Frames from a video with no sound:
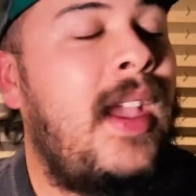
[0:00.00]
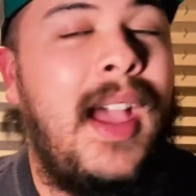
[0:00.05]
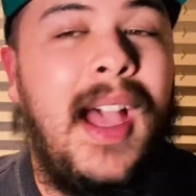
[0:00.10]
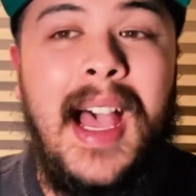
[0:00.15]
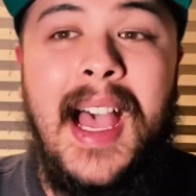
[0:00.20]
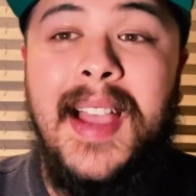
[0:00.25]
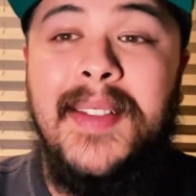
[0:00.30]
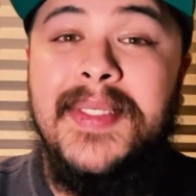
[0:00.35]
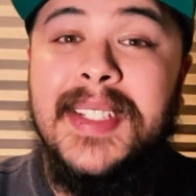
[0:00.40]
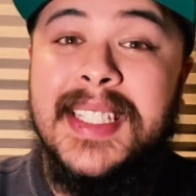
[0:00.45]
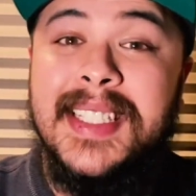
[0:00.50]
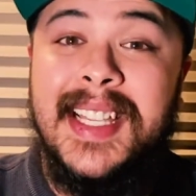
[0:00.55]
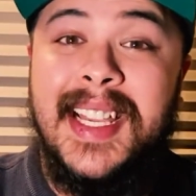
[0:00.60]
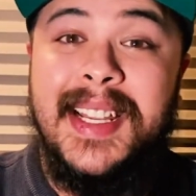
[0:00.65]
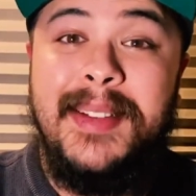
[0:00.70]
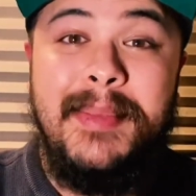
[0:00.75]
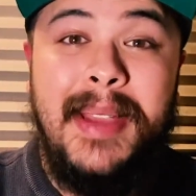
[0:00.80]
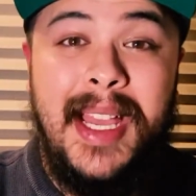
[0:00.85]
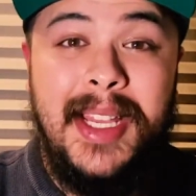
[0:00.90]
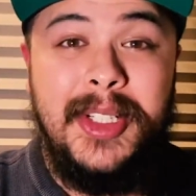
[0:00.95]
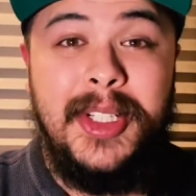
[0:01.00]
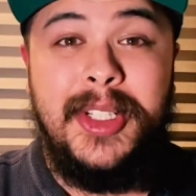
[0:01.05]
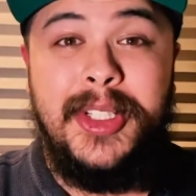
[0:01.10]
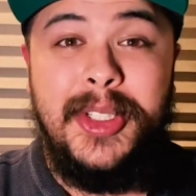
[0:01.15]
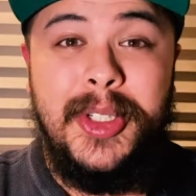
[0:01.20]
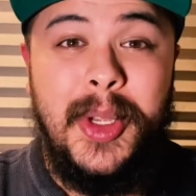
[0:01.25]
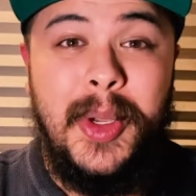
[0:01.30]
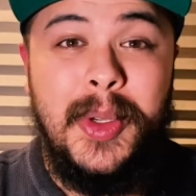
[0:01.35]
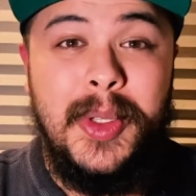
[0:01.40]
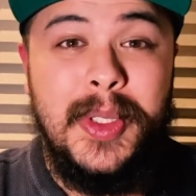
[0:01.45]
I've designed magic
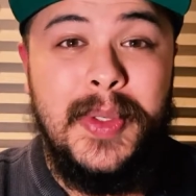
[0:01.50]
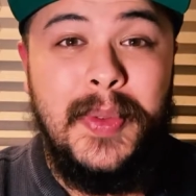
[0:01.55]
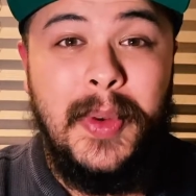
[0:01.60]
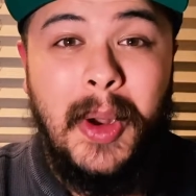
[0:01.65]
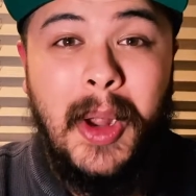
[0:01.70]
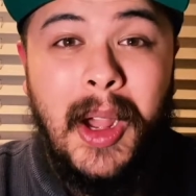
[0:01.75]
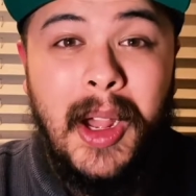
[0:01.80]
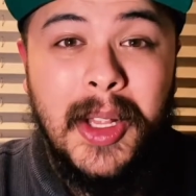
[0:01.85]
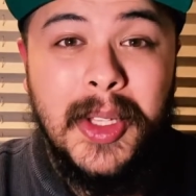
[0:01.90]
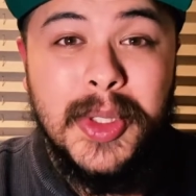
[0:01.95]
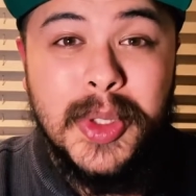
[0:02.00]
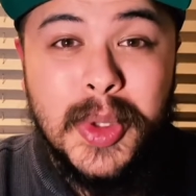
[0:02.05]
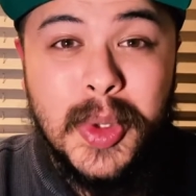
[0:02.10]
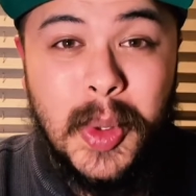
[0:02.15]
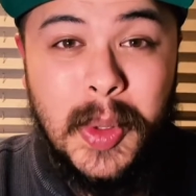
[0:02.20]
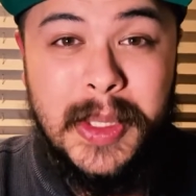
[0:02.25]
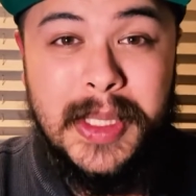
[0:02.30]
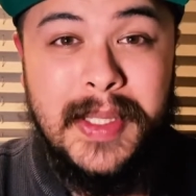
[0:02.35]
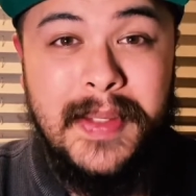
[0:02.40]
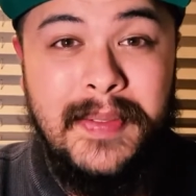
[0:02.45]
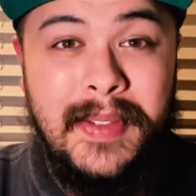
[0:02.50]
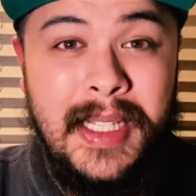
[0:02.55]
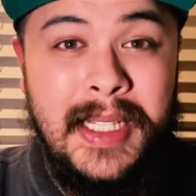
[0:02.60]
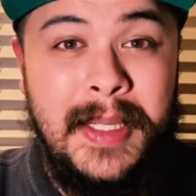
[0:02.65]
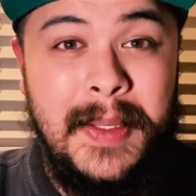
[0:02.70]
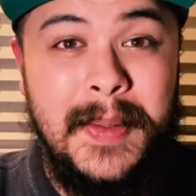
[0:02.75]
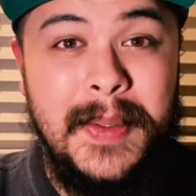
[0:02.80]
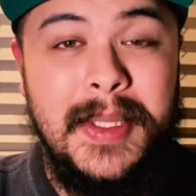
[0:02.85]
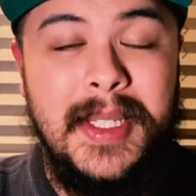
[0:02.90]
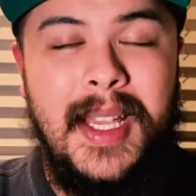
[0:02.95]
shows for all sorts of
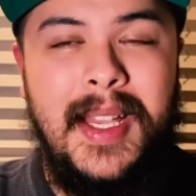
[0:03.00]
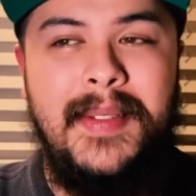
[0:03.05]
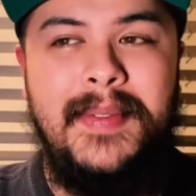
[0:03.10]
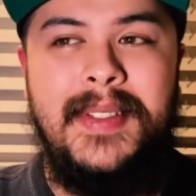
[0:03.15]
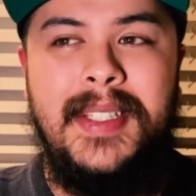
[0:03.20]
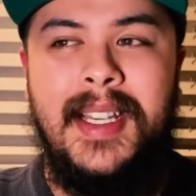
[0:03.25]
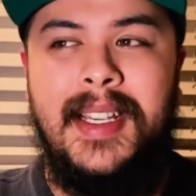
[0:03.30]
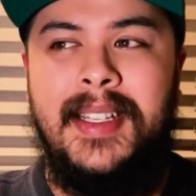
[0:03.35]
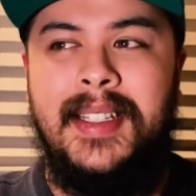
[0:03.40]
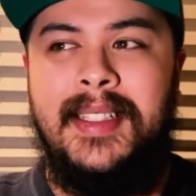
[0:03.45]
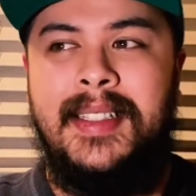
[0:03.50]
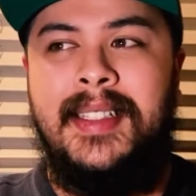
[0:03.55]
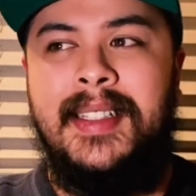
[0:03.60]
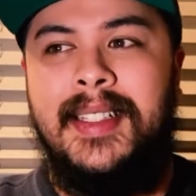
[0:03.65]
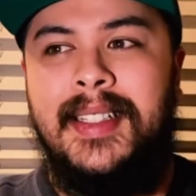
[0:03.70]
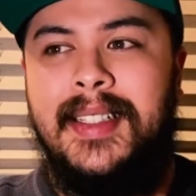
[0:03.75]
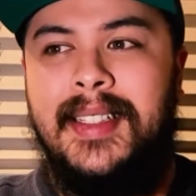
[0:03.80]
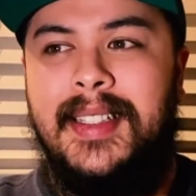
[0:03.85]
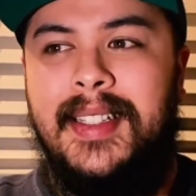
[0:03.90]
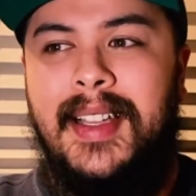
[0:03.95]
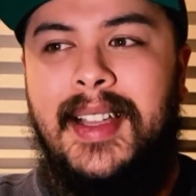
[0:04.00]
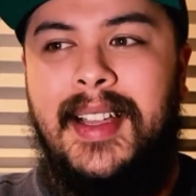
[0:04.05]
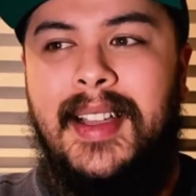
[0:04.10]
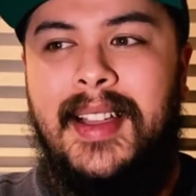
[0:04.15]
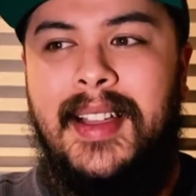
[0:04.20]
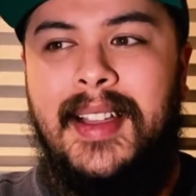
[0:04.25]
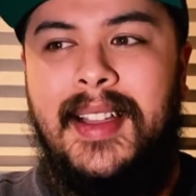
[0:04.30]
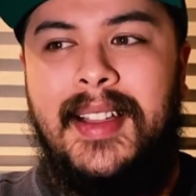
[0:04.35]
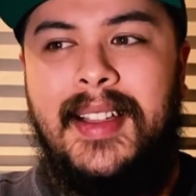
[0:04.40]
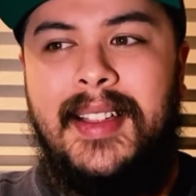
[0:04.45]
venues. I've done
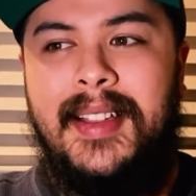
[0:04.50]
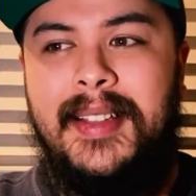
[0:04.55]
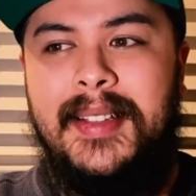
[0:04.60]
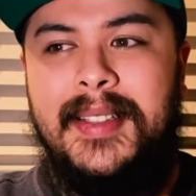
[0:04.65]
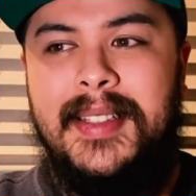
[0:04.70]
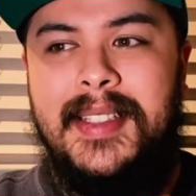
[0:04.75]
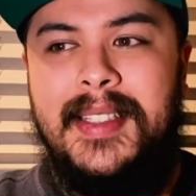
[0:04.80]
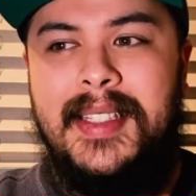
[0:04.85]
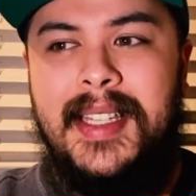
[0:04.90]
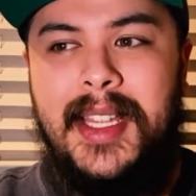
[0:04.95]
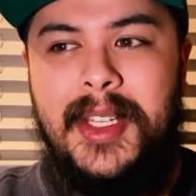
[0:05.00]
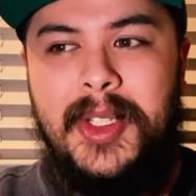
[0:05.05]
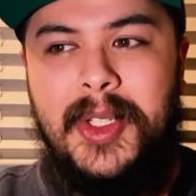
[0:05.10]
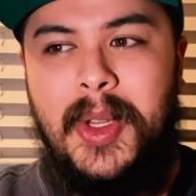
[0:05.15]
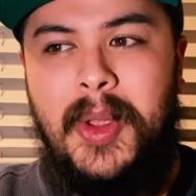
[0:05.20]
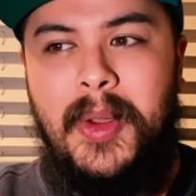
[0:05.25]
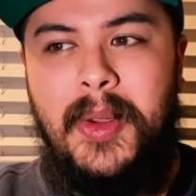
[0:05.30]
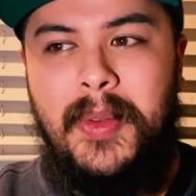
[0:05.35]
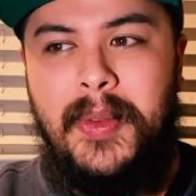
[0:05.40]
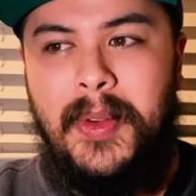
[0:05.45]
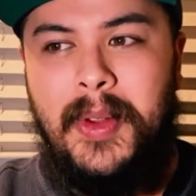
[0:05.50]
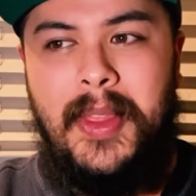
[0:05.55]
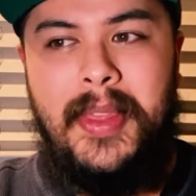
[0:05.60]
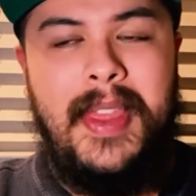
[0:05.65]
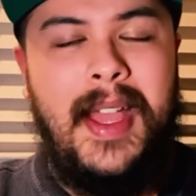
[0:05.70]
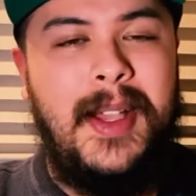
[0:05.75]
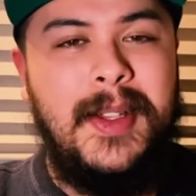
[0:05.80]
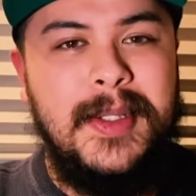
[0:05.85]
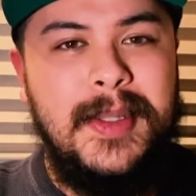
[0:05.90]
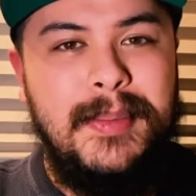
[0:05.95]
stage show for
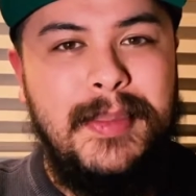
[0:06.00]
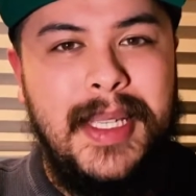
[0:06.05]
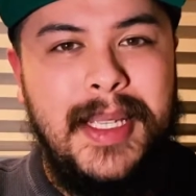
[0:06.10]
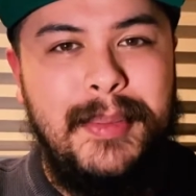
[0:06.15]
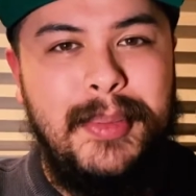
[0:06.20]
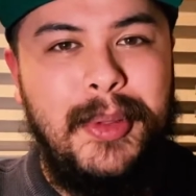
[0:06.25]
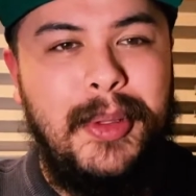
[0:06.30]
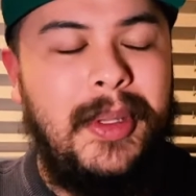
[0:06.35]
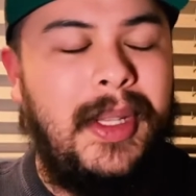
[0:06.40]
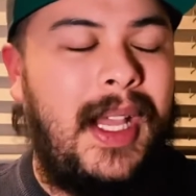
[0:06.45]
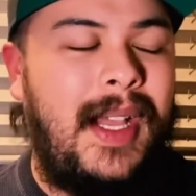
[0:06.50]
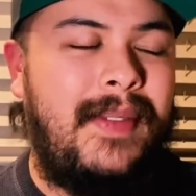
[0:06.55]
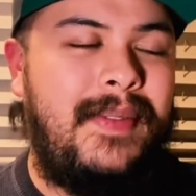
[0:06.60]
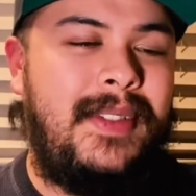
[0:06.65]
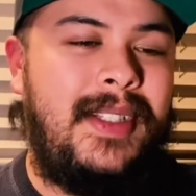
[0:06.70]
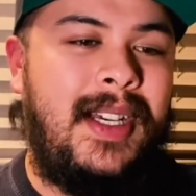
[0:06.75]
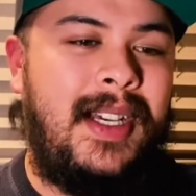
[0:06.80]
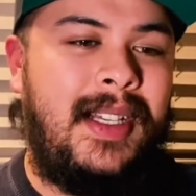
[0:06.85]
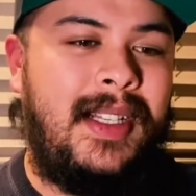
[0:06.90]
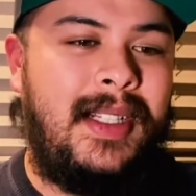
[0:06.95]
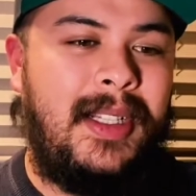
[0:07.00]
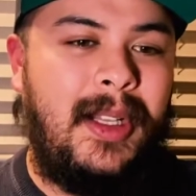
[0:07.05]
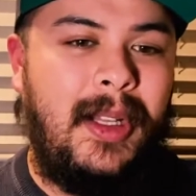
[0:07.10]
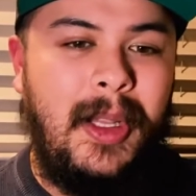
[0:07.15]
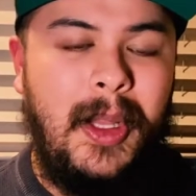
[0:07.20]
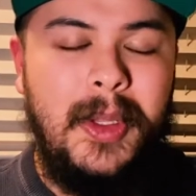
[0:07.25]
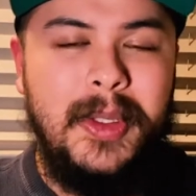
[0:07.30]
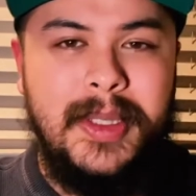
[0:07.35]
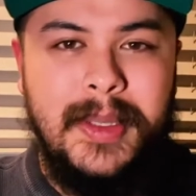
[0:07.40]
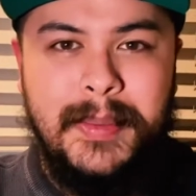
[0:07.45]
1,000 people. I've done
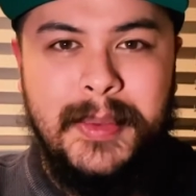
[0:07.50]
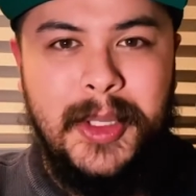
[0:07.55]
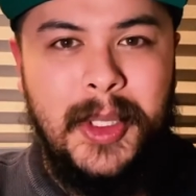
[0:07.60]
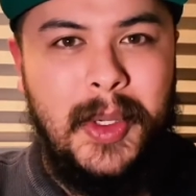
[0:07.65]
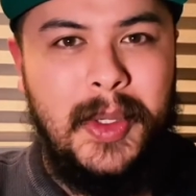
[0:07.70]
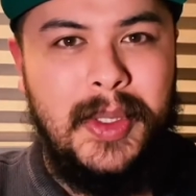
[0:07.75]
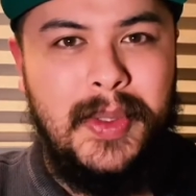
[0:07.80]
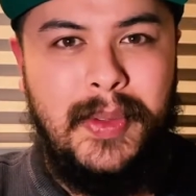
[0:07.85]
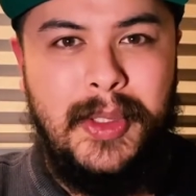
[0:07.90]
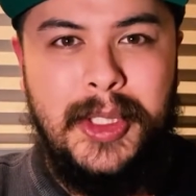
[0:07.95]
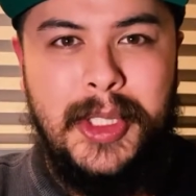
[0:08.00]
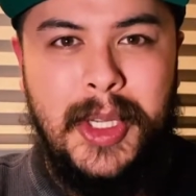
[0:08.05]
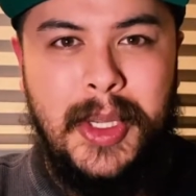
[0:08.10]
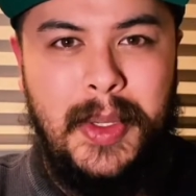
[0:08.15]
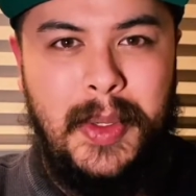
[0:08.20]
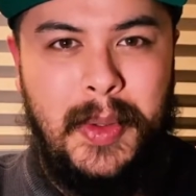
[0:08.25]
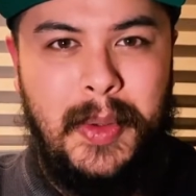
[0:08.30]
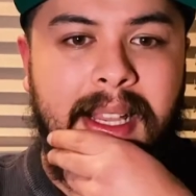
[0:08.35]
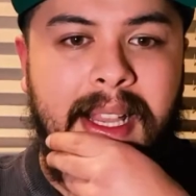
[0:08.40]
close-up shows for 2.